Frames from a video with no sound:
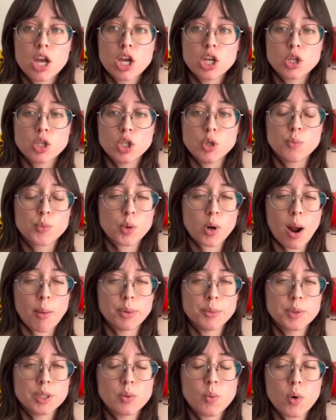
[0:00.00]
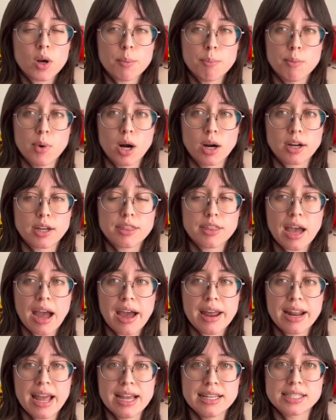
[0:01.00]
you probably want to mark
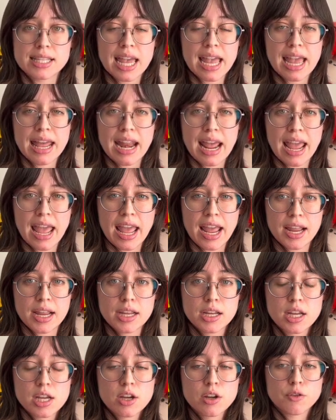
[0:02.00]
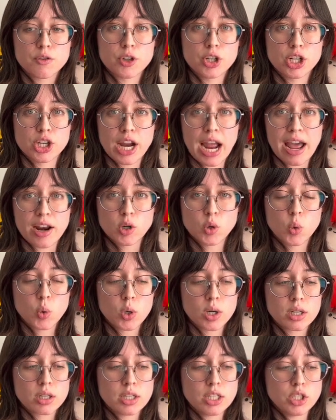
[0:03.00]
that as NA for your
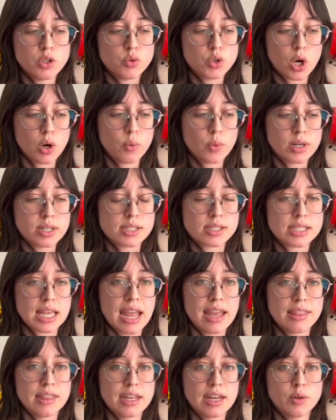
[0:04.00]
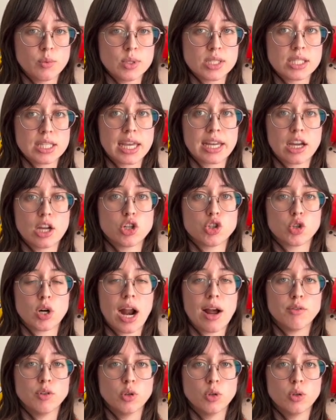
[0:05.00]
category. You don't want to say that it was like a
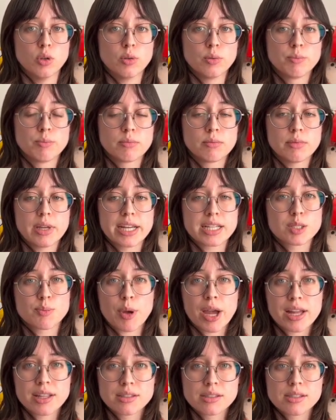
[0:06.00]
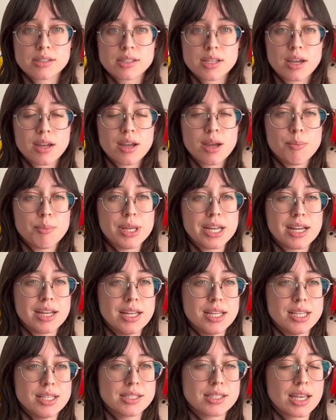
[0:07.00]
travel expense
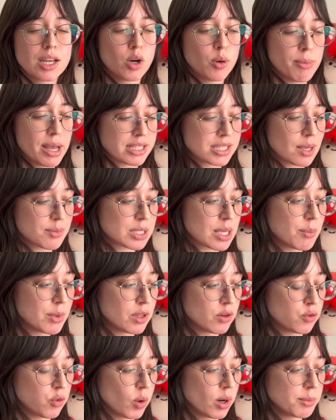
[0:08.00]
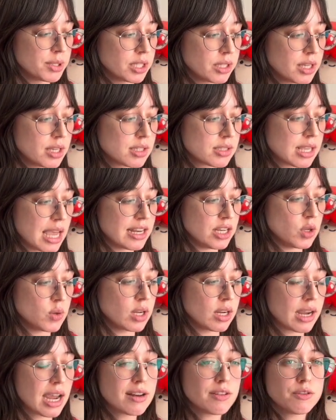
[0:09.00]
because it'll mess up some of the formulas, and you
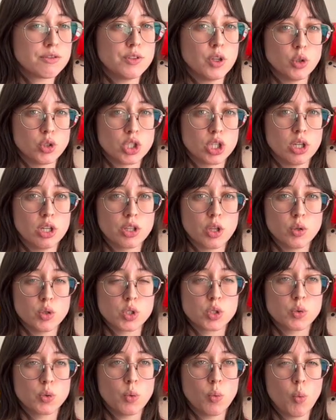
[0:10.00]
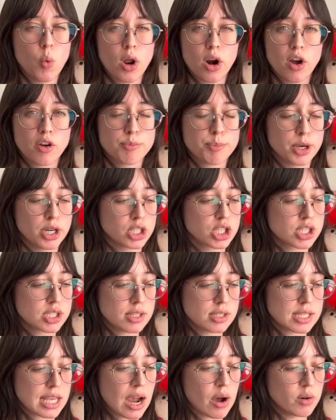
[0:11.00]
can kind of filter those one-off
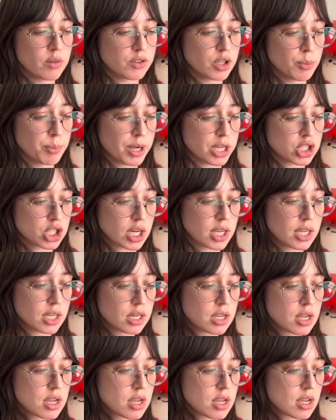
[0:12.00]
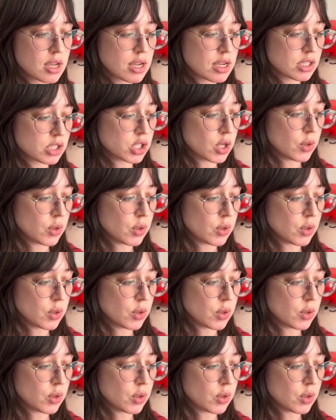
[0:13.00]
purchases out of your budget so